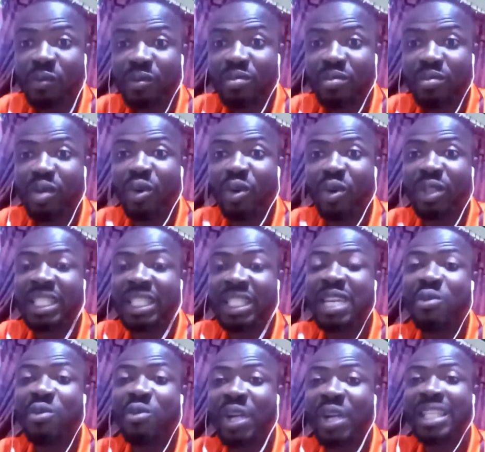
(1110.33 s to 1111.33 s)
because they
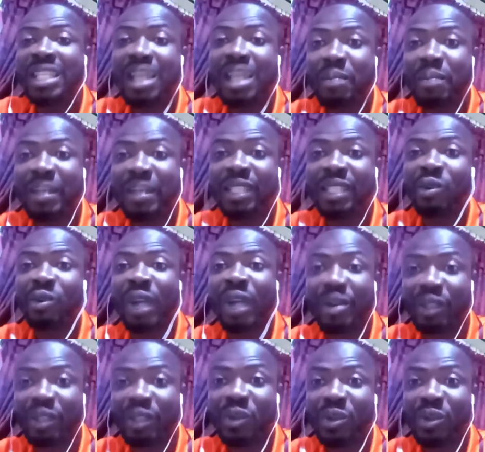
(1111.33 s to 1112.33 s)
wanted a particular
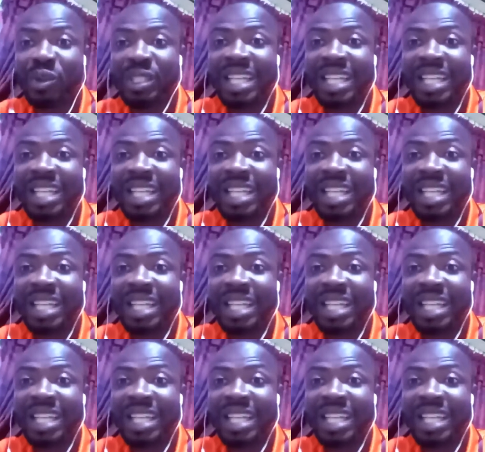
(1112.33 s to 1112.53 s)
result.